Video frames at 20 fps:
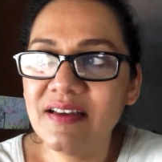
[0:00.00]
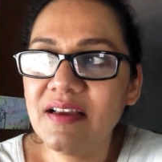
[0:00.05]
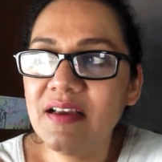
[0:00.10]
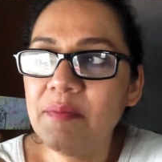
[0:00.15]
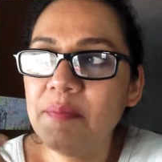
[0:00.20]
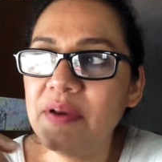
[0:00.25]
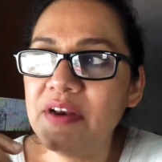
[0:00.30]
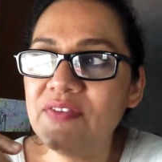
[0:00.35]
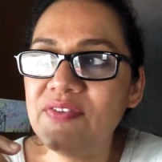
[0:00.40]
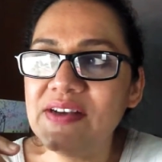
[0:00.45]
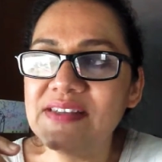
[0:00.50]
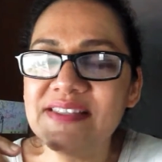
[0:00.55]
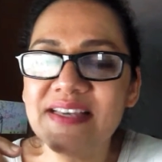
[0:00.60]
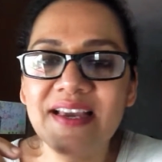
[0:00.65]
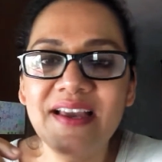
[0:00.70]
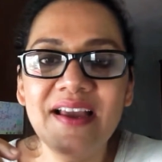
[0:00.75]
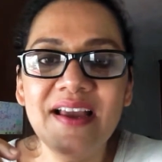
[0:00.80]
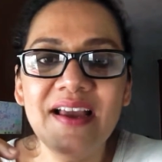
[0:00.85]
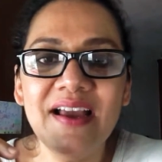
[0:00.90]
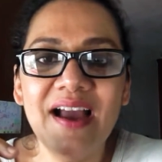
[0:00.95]
But if I
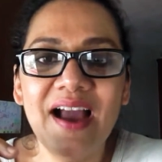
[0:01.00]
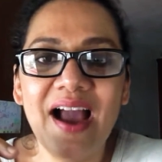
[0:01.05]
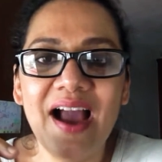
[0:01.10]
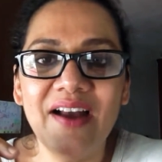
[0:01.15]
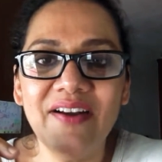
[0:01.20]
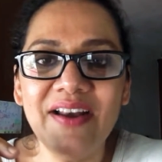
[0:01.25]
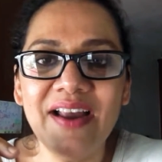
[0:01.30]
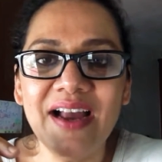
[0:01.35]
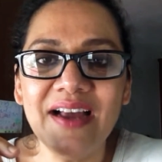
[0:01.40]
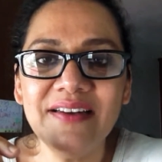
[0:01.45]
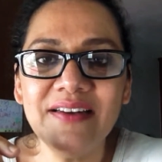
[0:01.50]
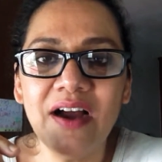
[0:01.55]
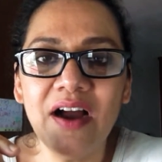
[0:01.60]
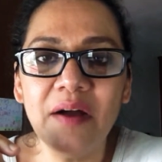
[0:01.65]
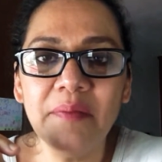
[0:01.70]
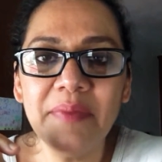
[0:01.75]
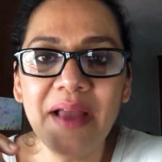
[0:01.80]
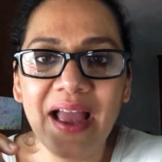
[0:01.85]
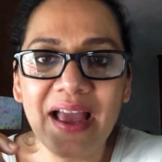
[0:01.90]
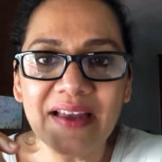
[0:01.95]
say Harry, hat,
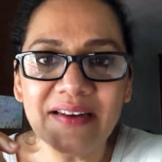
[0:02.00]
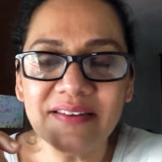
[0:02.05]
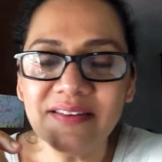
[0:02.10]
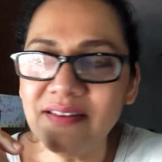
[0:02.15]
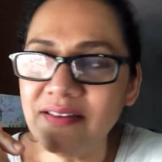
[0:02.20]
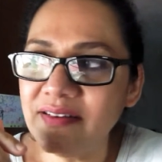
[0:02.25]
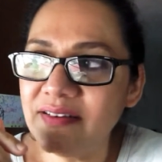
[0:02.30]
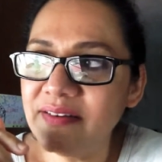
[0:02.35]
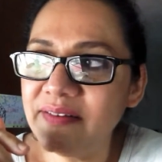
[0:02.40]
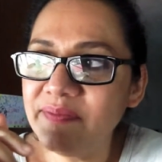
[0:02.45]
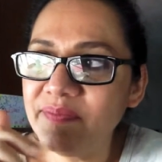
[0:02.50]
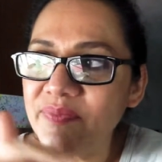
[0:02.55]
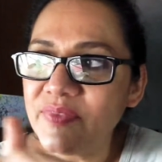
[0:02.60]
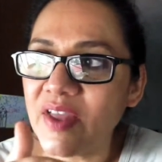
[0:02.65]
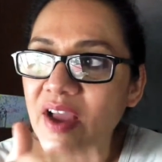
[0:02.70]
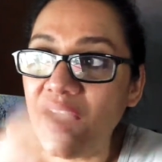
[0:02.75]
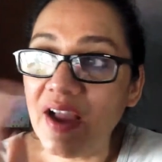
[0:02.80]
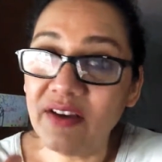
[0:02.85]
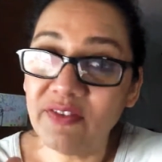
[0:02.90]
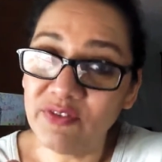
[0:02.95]
harm, hand,
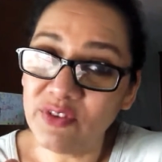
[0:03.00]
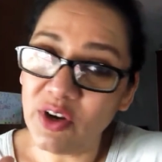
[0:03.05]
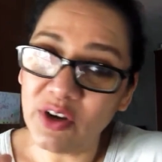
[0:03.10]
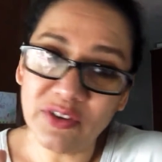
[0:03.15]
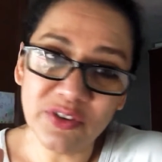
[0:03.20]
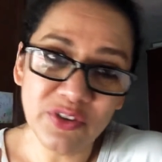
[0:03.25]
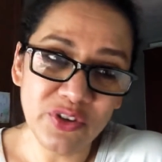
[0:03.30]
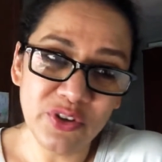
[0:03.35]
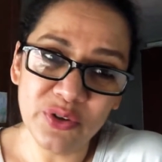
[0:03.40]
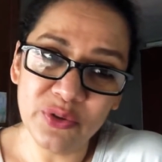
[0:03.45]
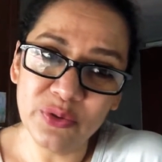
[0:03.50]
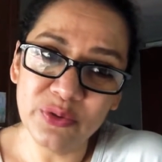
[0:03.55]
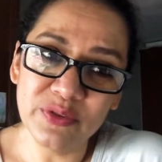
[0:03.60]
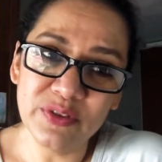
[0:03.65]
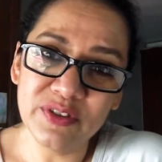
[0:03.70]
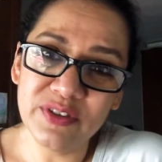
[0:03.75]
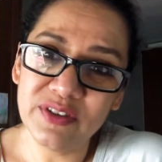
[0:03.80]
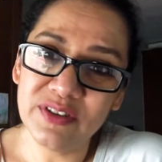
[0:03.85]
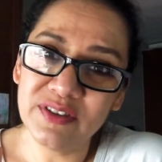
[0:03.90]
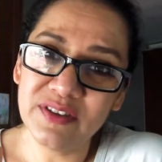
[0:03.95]
I've not
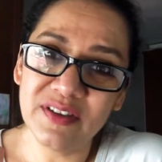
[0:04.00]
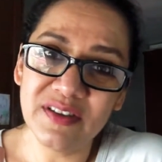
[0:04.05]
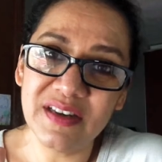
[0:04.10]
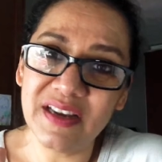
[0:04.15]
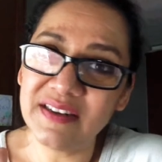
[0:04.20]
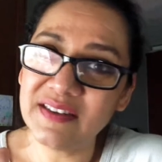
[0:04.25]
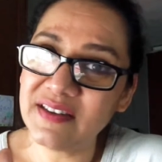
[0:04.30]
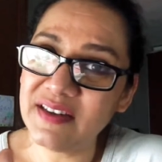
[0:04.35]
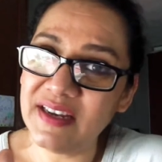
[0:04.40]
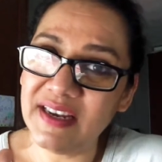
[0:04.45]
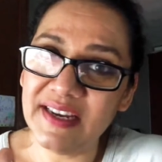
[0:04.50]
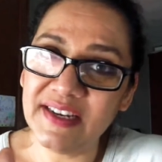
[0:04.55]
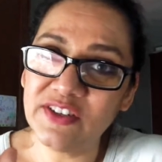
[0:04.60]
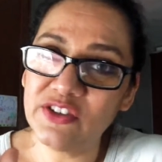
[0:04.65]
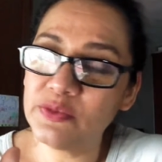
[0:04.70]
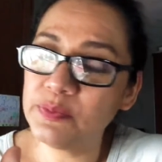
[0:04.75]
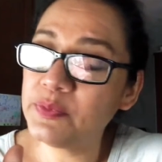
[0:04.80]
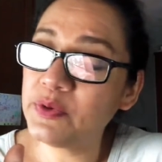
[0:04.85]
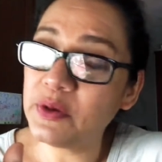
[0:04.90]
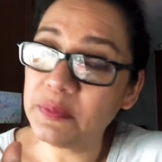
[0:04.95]
used the letter H
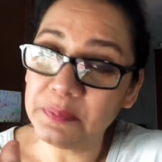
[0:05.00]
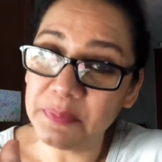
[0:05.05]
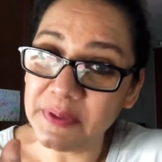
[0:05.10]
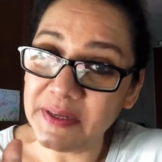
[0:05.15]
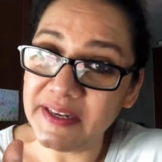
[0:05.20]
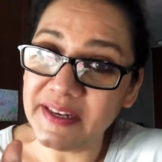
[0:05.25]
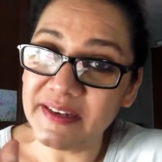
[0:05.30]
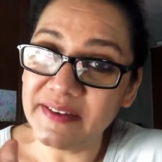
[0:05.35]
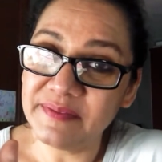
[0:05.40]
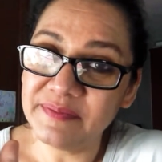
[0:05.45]
properly.